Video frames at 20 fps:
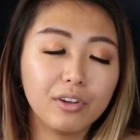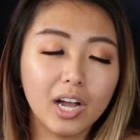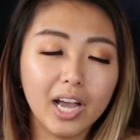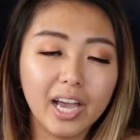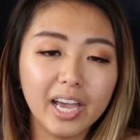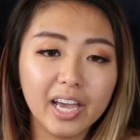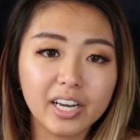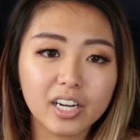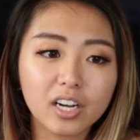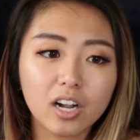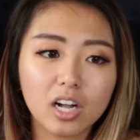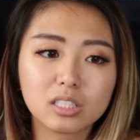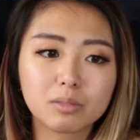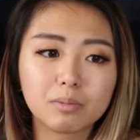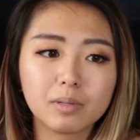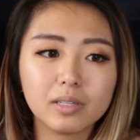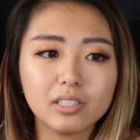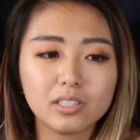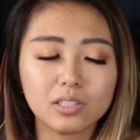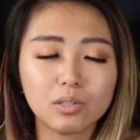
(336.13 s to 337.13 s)
and
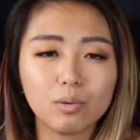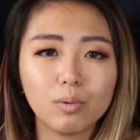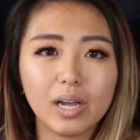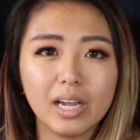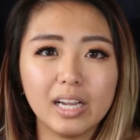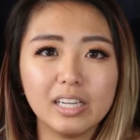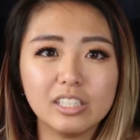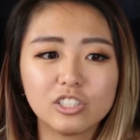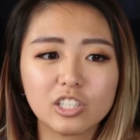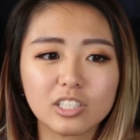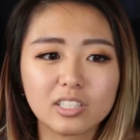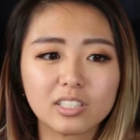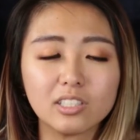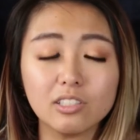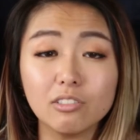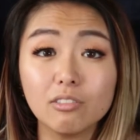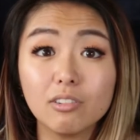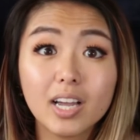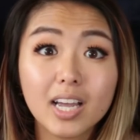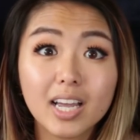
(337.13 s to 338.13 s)
cosplay is a way just to
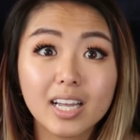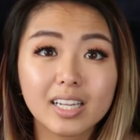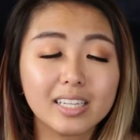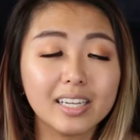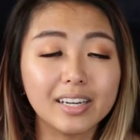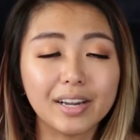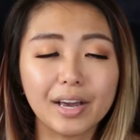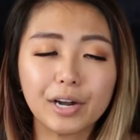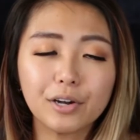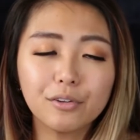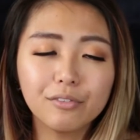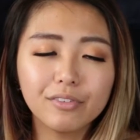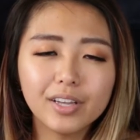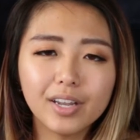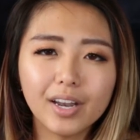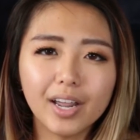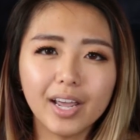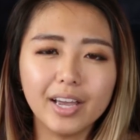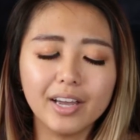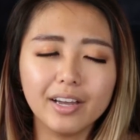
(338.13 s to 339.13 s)
get out of
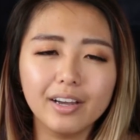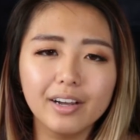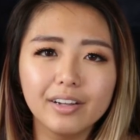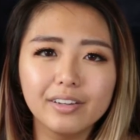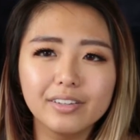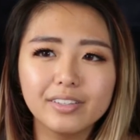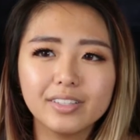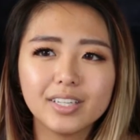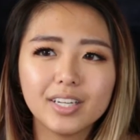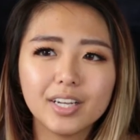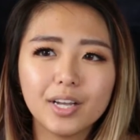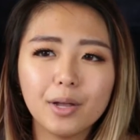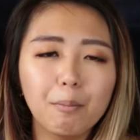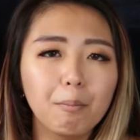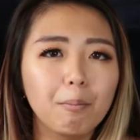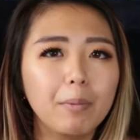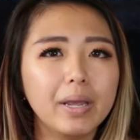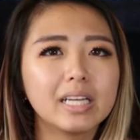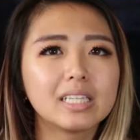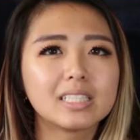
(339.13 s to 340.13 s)
it
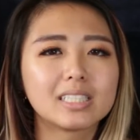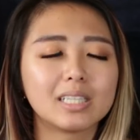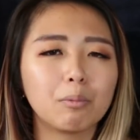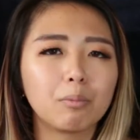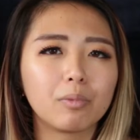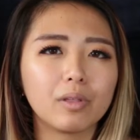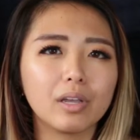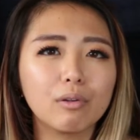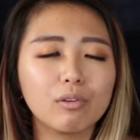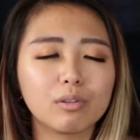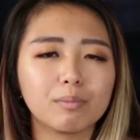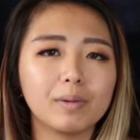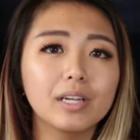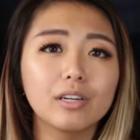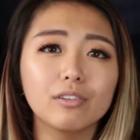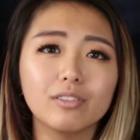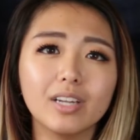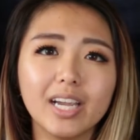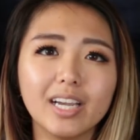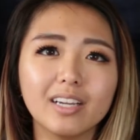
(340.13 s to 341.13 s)
and make something with my
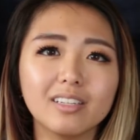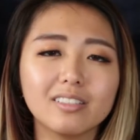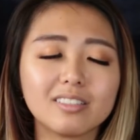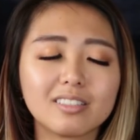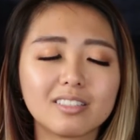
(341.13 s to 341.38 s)
own hands.